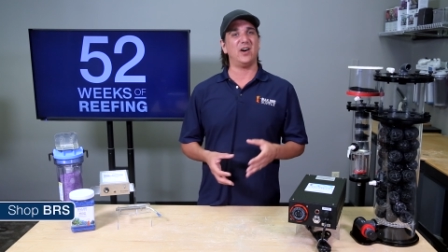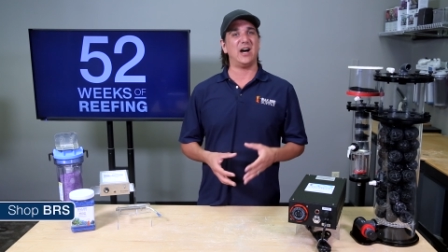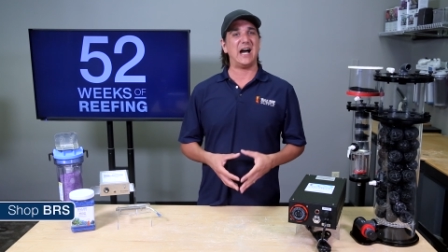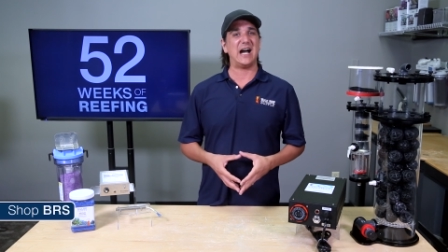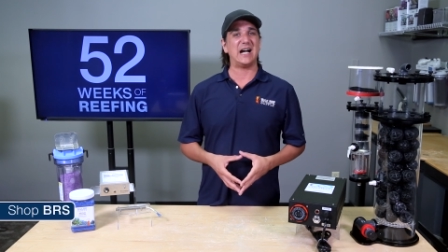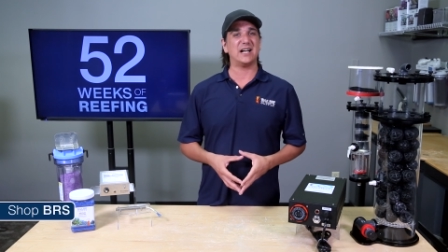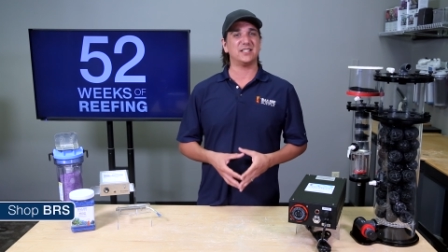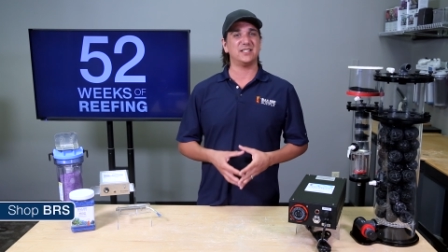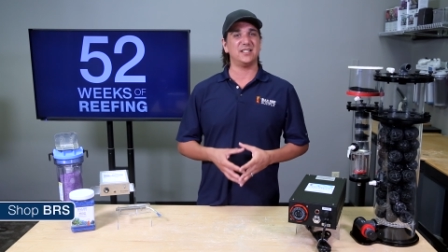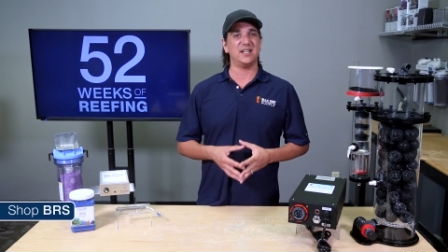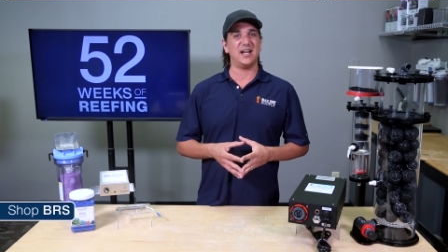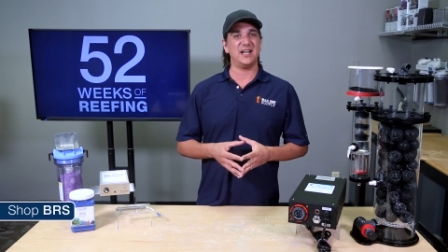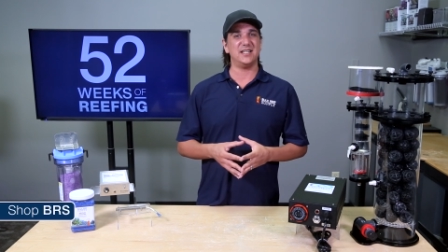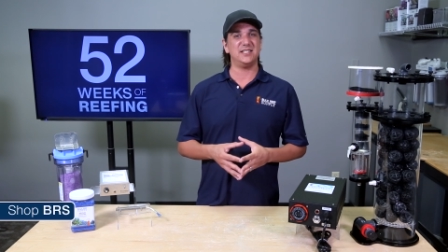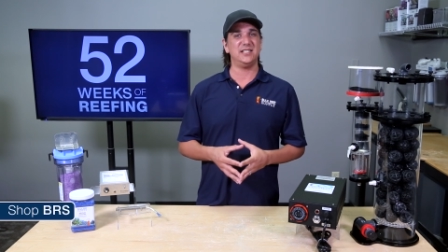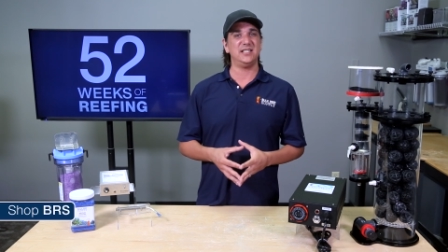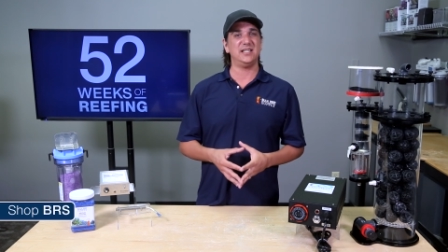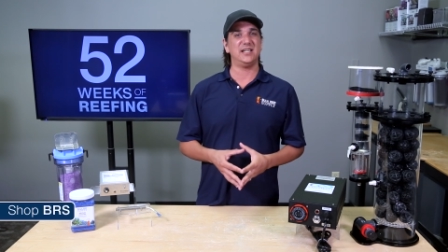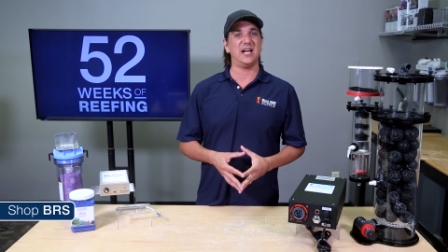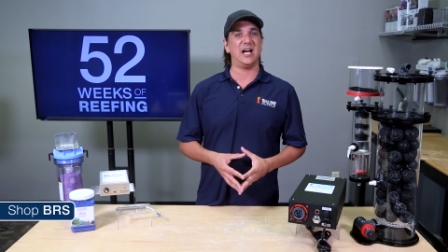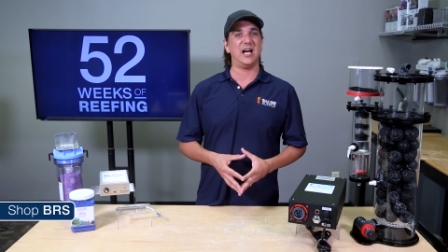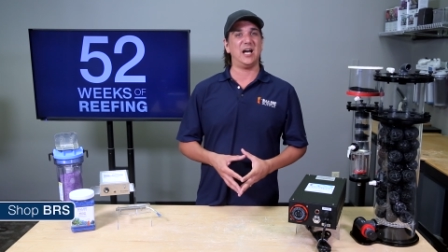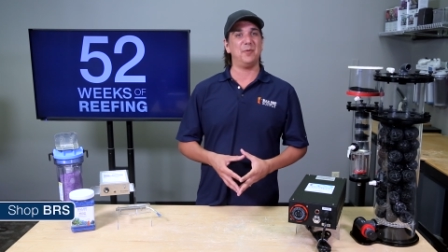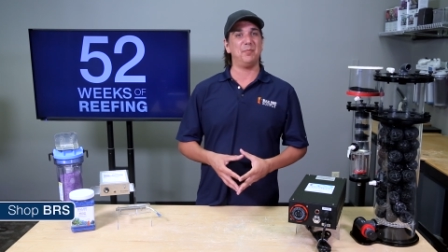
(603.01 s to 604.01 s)

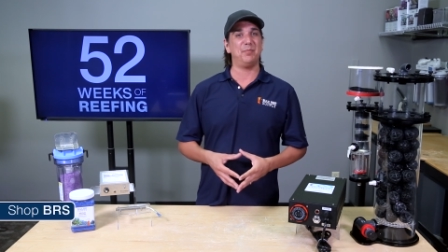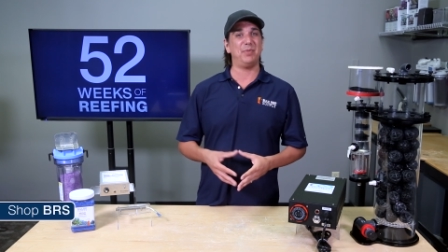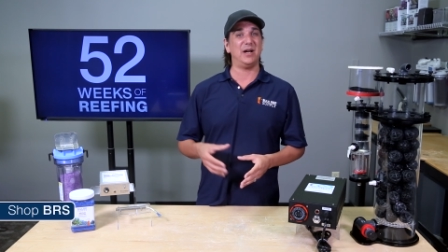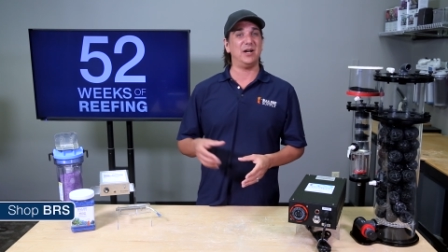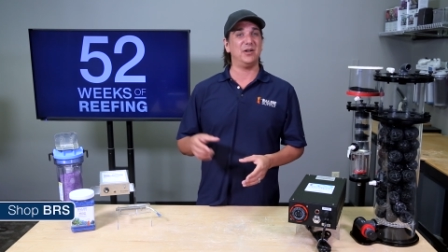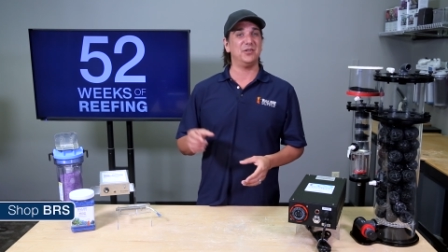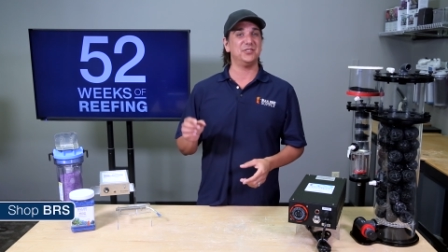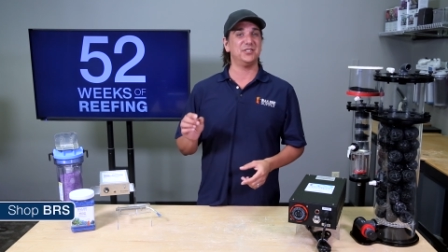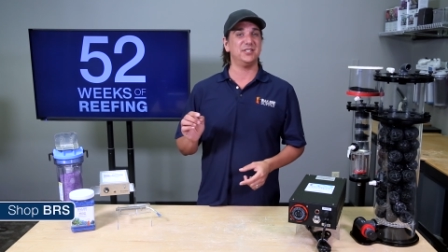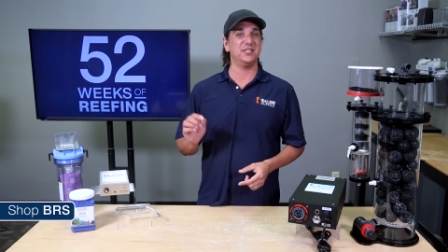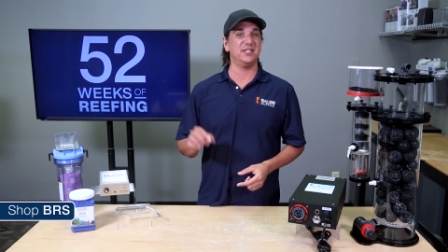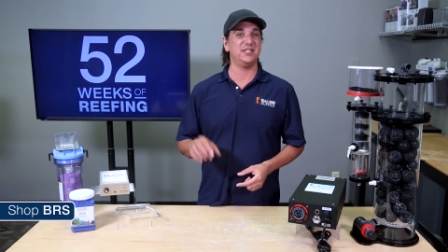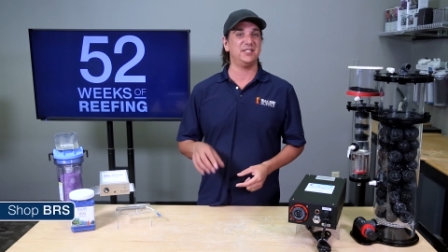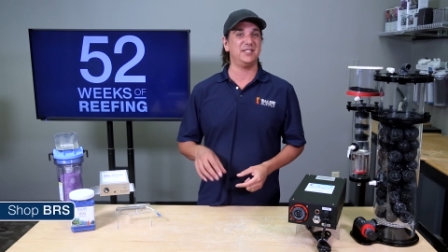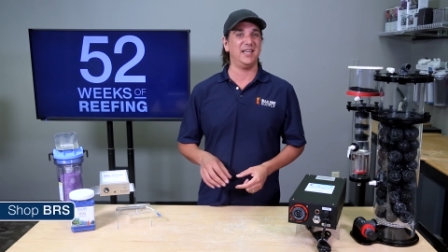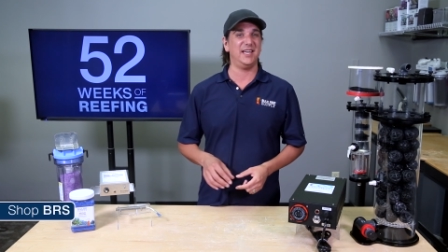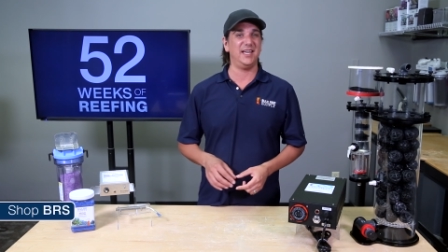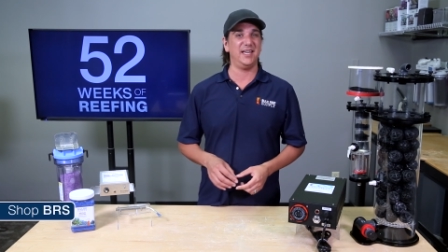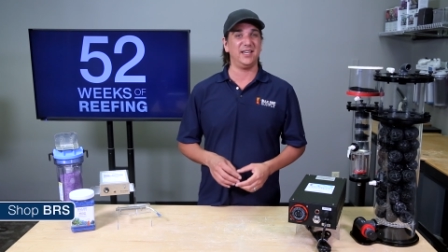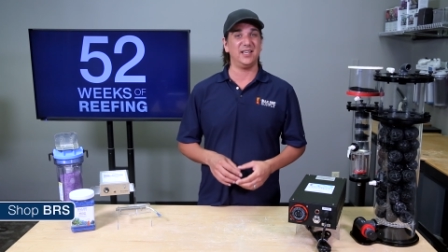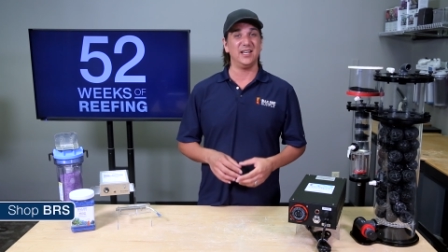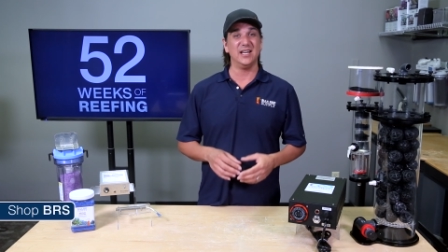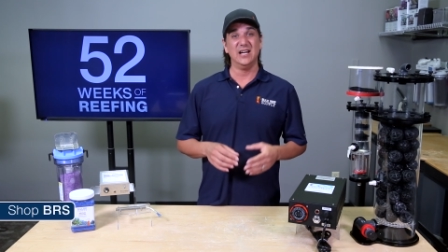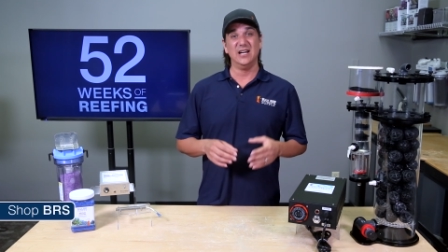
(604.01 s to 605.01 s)
oxidizing compounds in the
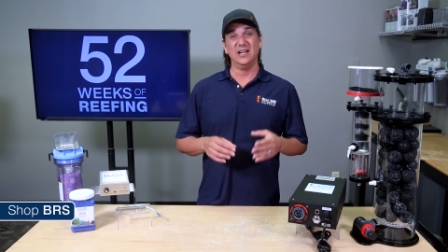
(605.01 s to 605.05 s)
tank